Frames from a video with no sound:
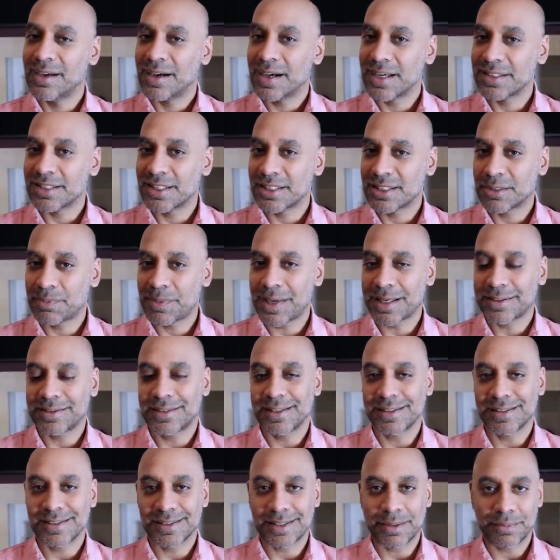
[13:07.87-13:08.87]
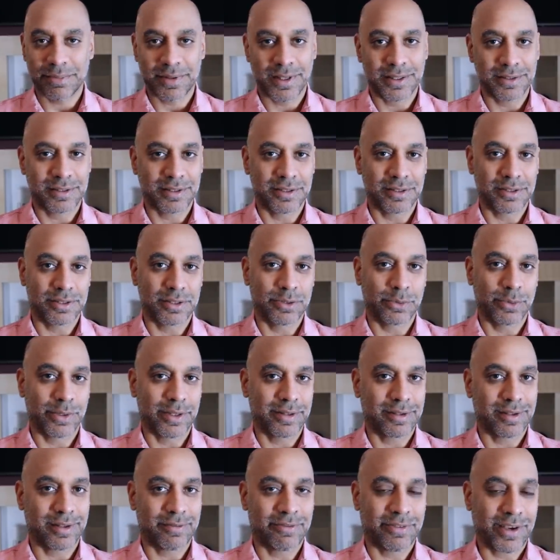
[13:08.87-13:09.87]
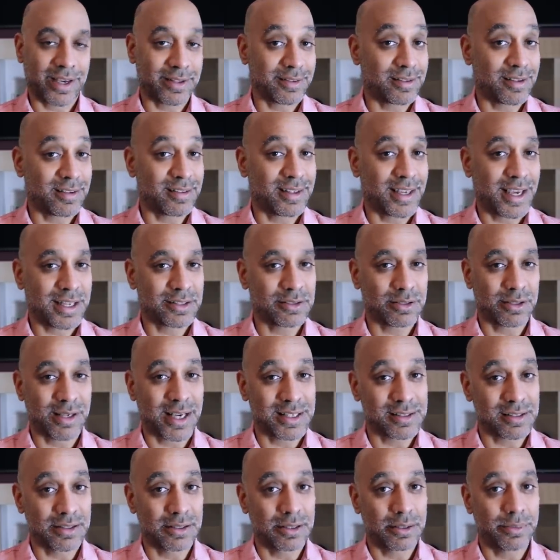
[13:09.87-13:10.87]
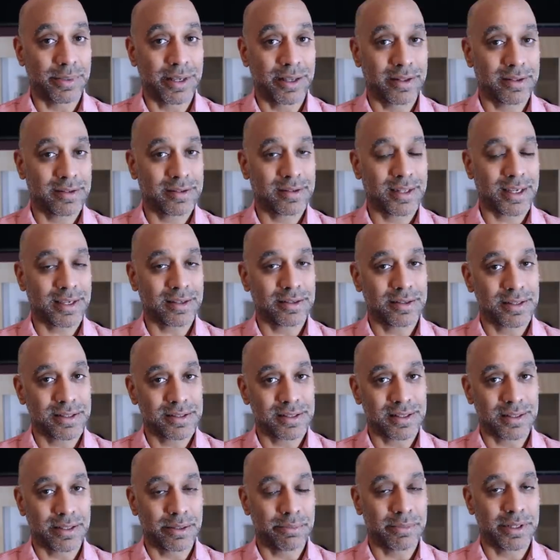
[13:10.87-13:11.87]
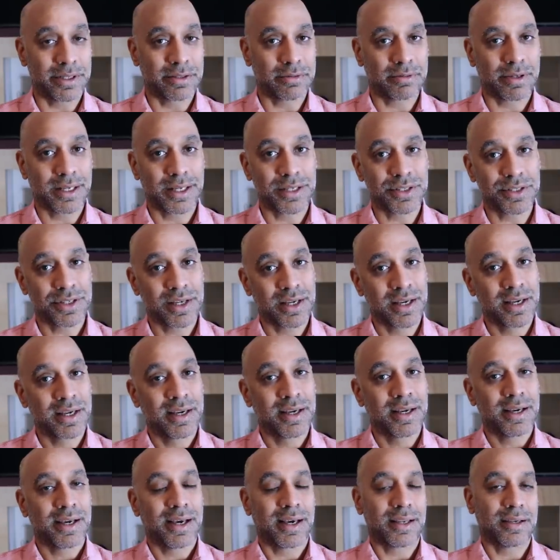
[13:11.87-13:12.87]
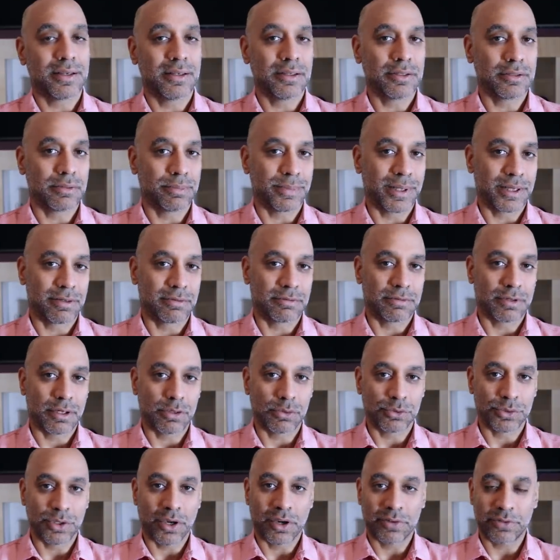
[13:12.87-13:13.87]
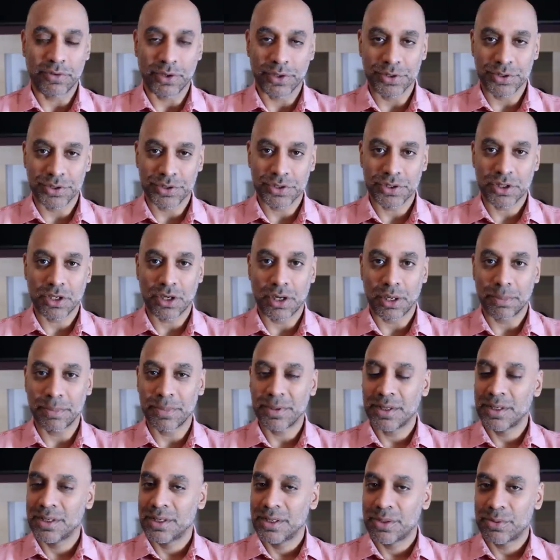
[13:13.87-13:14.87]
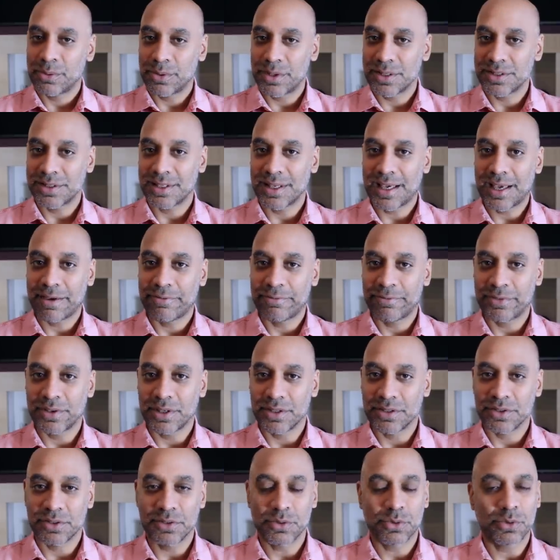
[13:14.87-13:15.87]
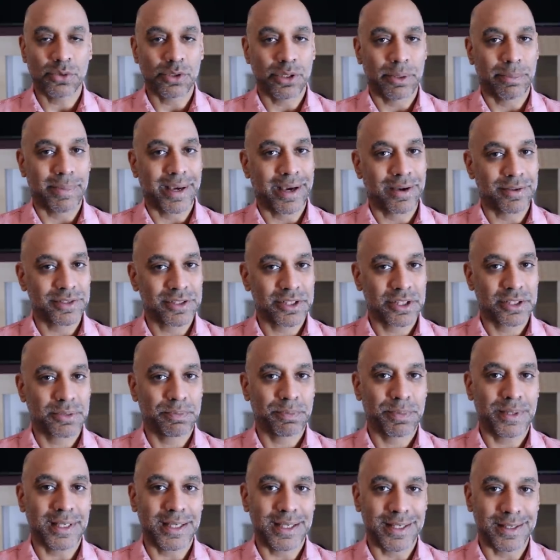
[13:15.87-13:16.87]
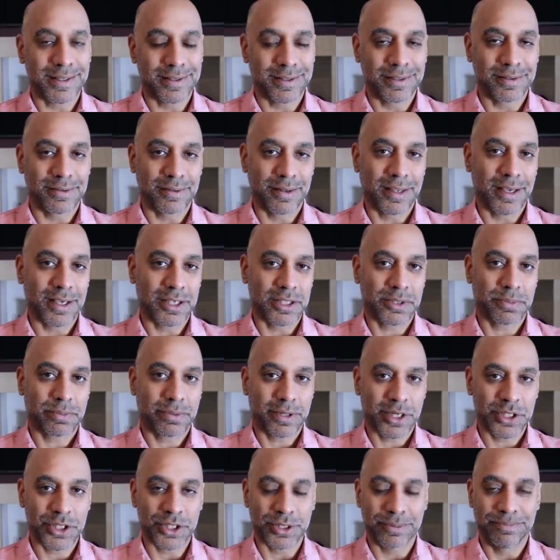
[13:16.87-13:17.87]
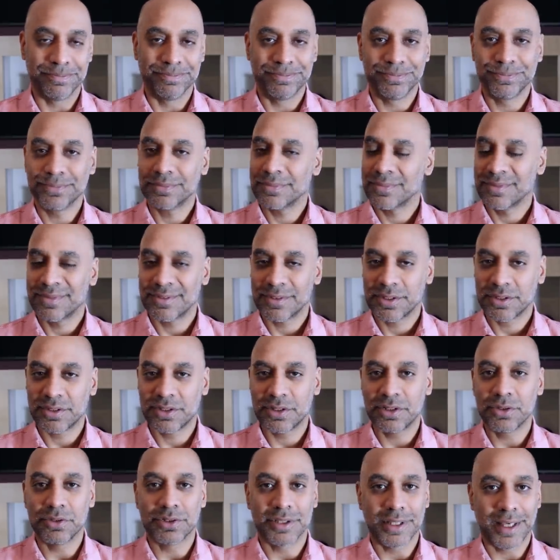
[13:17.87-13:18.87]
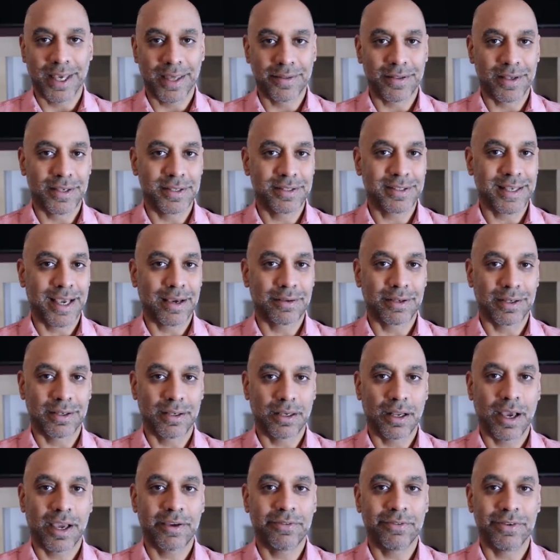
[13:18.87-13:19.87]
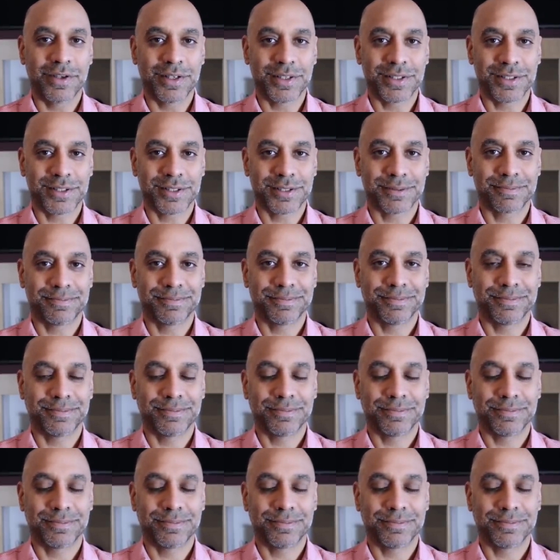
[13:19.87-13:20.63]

I suspect it's something to do with the fact that the Atoll has a little bit of thickness in the mid-range and a little bit rolled off on top, whereas the Amphion's all about speed and expression. The two together sounded lifeless.